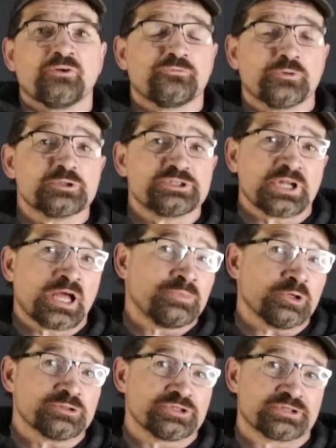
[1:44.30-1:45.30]
First-time
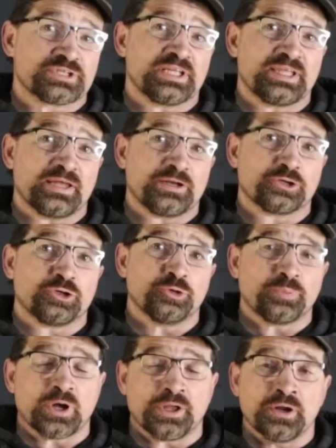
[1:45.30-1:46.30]
users can get a
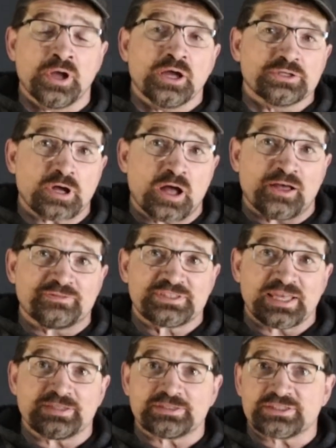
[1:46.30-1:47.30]
coupon to
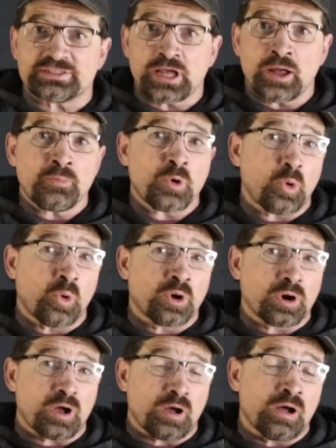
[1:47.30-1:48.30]
offset some
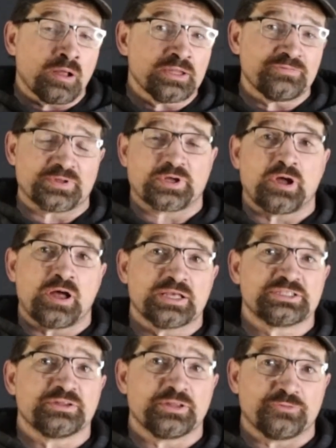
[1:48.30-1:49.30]
or all of the
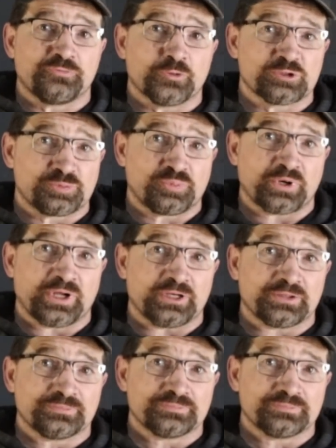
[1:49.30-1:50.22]
cost of their first print.